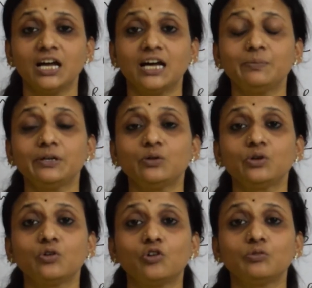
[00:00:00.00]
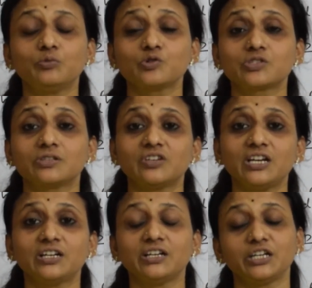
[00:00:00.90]
I'll be doing almost
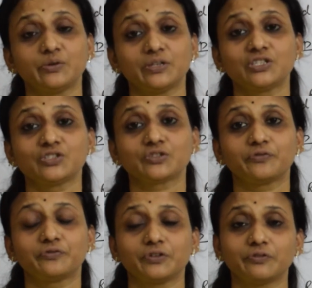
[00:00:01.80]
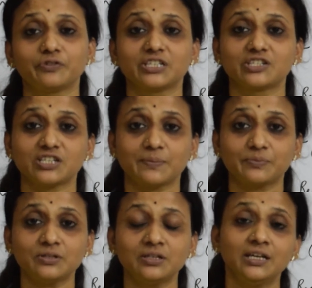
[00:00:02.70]
300 questions for this
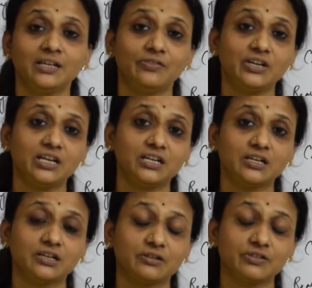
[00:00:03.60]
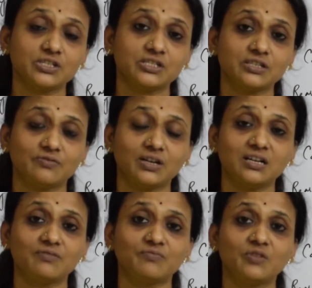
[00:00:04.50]
chapter. 300 questions,
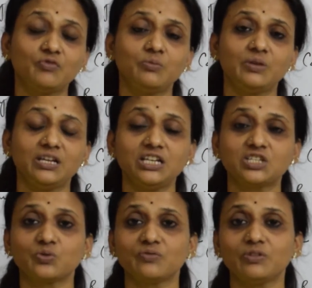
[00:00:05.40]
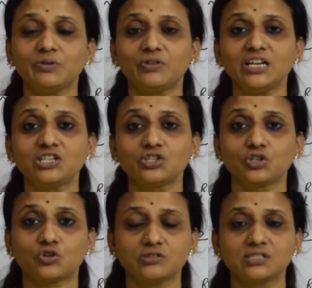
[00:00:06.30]
one will be, each one will be relating to
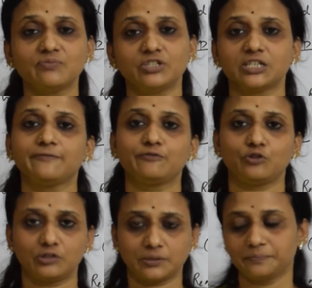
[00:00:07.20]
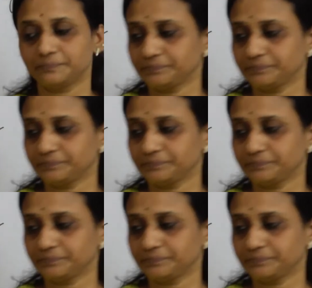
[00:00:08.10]
the concept which I have taught.